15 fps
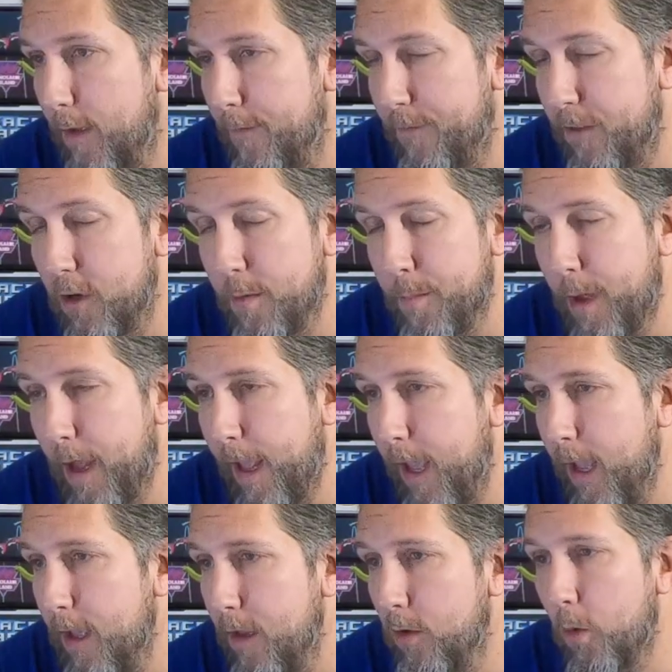If they're in my
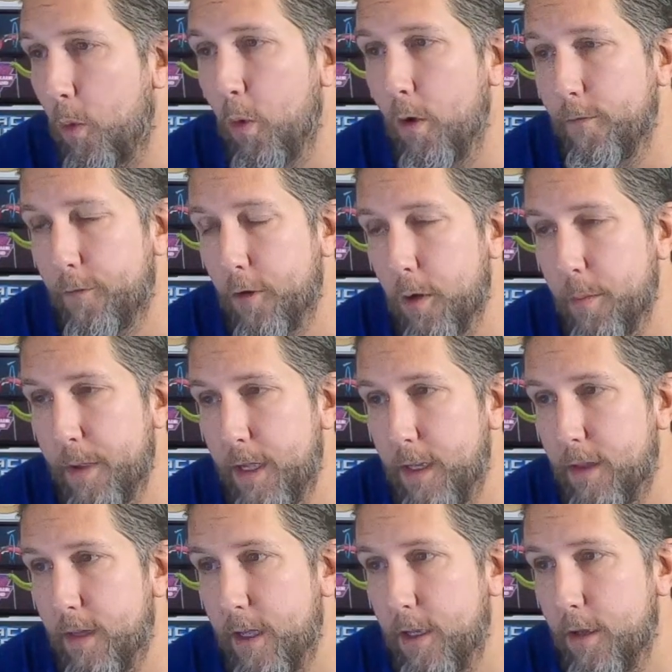hand or in front of me
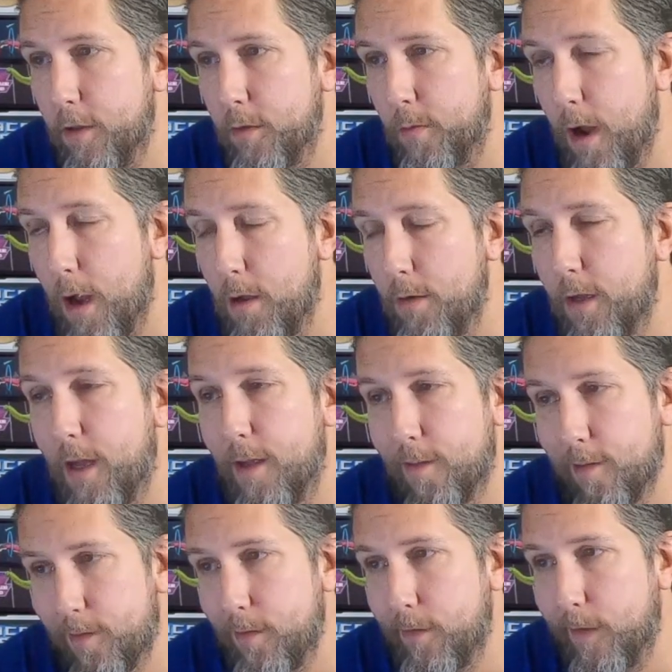at the end of the round, I
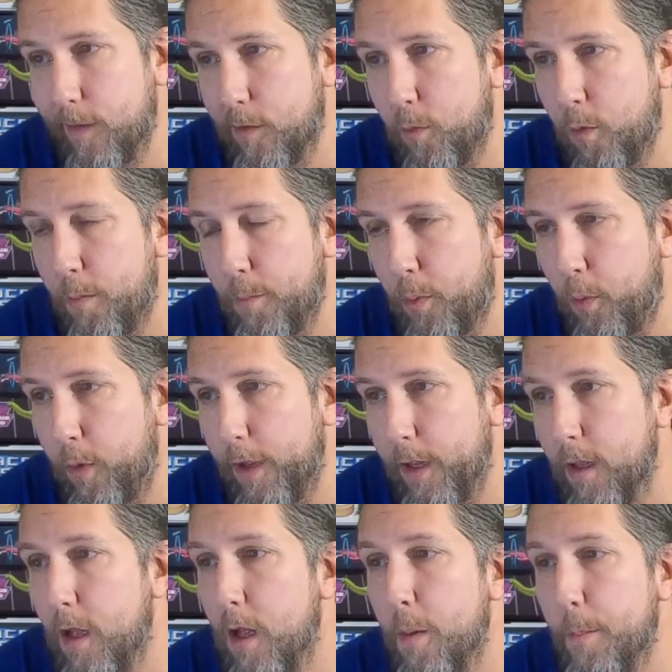still get the 1 point.
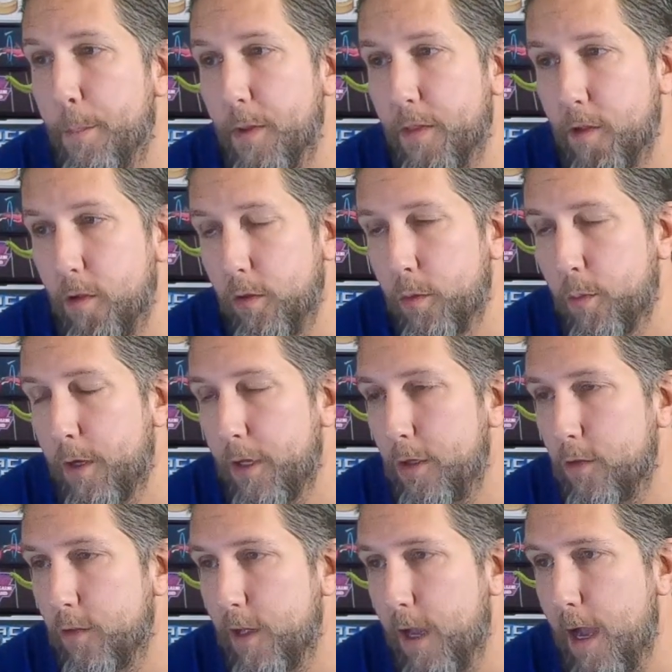But the only way to
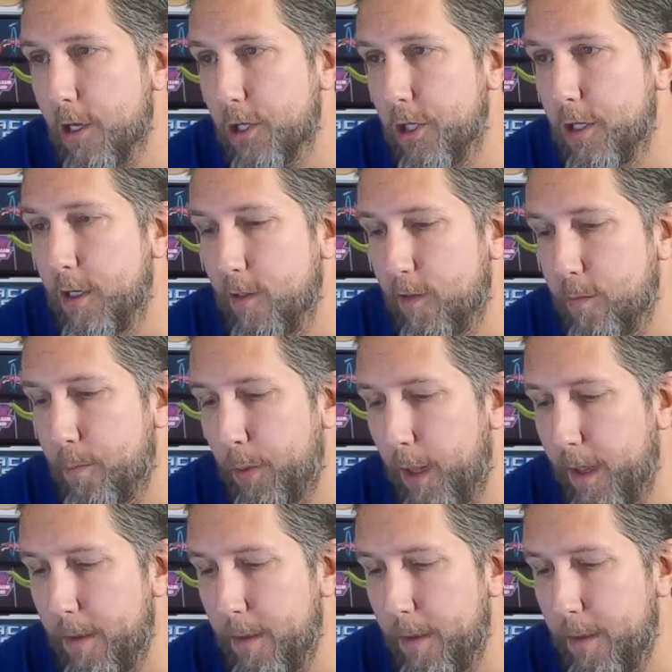use the action is to play